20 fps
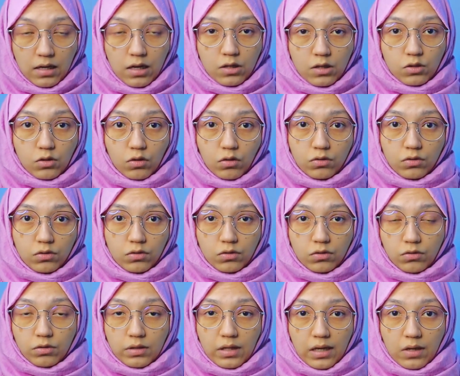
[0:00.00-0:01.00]
so
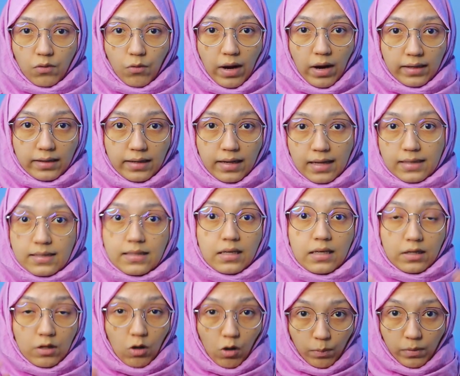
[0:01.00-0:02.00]
you can write it as a
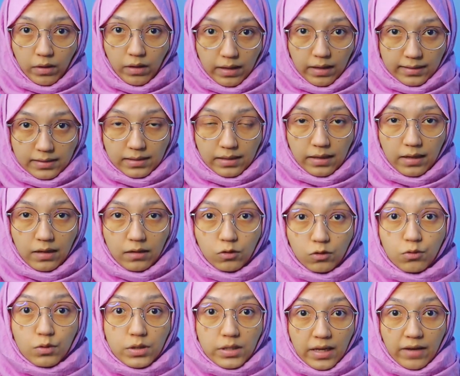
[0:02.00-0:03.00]
normal essay
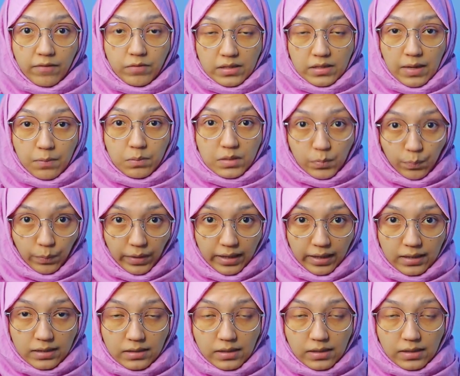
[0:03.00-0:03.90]
to save some space.